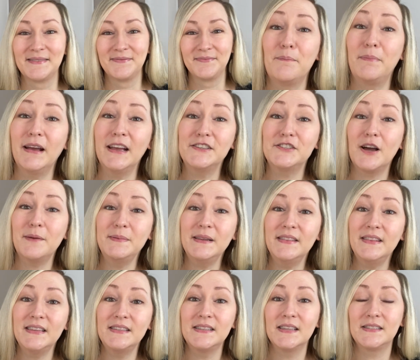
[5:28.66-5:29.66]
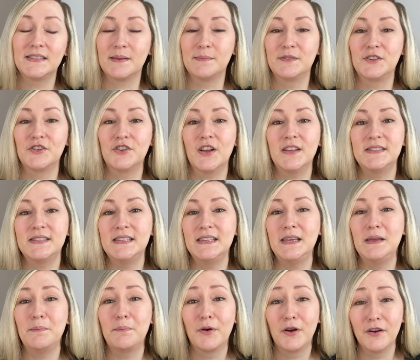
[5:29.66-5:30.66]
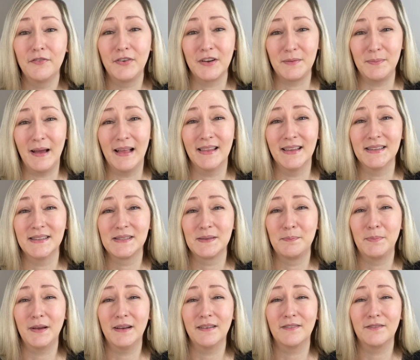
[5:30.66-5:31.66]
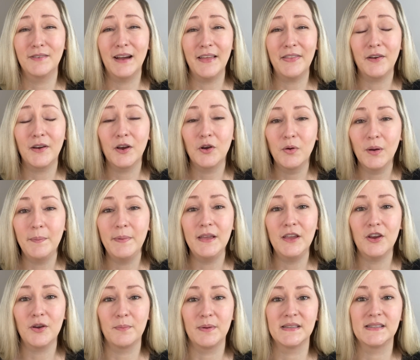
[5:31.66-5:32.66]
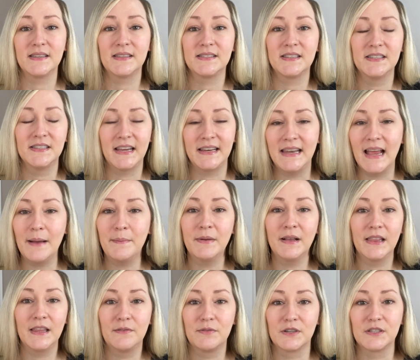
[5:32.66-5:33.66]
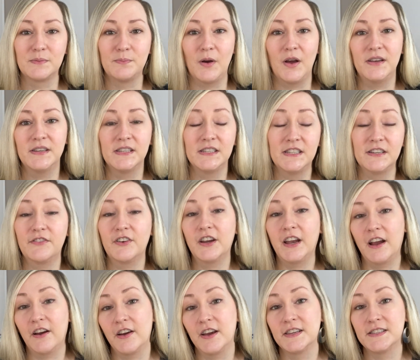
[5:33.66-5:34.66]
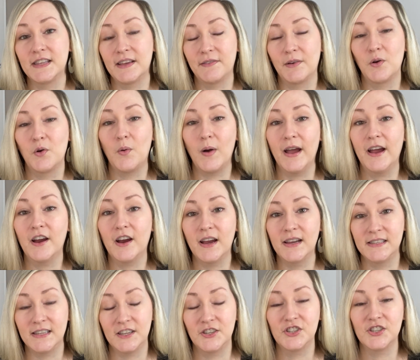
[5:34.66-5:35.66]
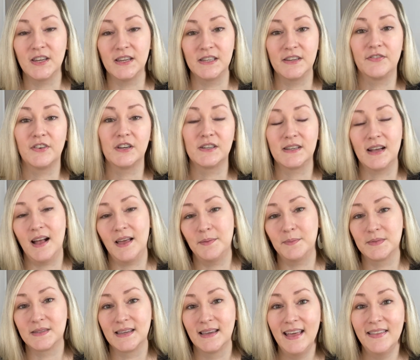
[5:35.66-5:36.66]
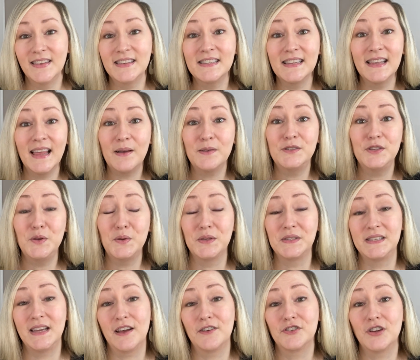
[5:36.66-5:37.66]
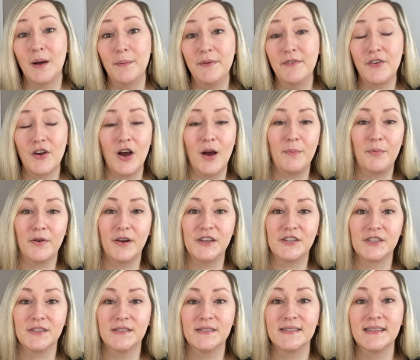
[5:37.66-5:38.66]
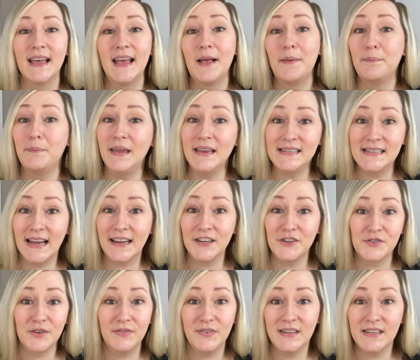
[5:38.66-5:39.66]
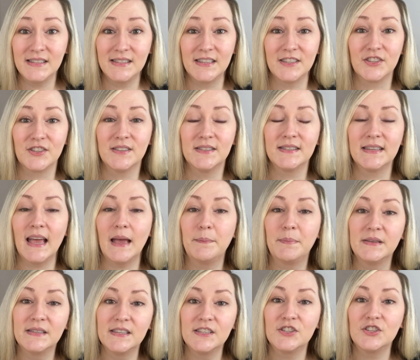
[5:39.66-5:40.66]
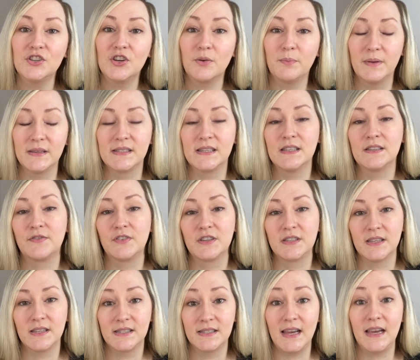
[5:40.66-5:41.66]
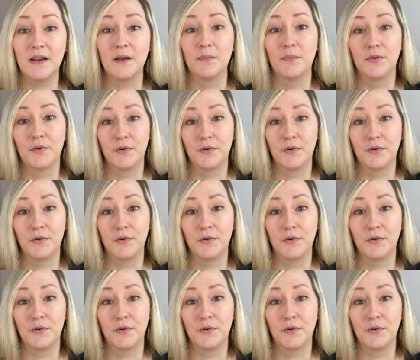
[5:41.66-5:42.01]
By adopting these systems, you're not seeking perfect balance, but rather equipping your business to dynamically respond to different areas that require attention at different times. This allows you to stay on top of your operations, make data-driven decisions, and position your business for sustainable